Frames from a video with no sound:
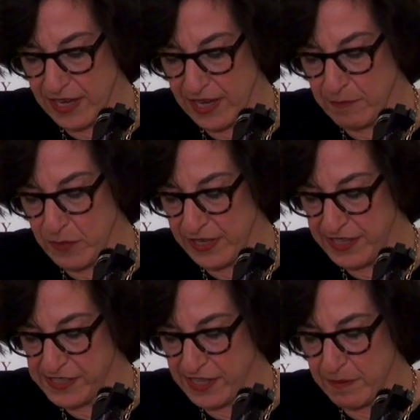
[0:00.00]
came when
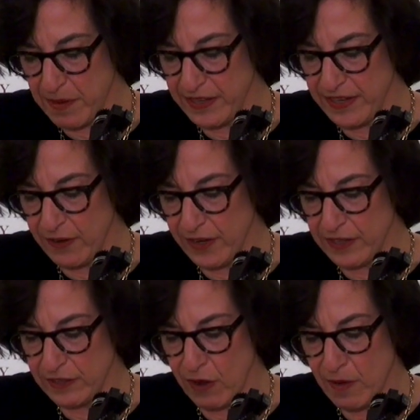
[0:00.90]
he said upon hearing
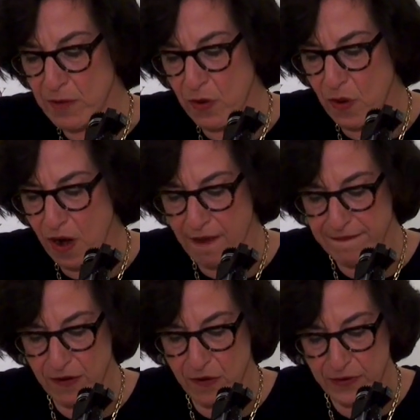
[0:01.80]
an alarm go
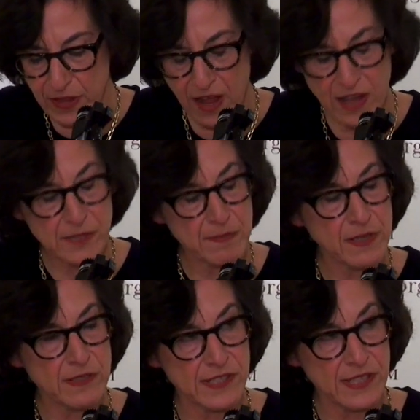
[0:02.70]
off over the
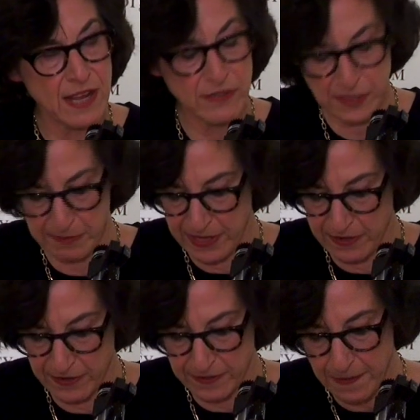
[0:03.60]
hospital's
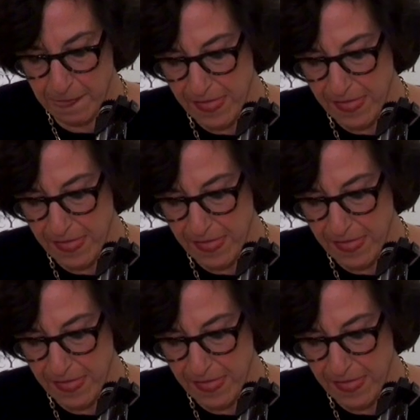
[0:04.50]
loudspeaker,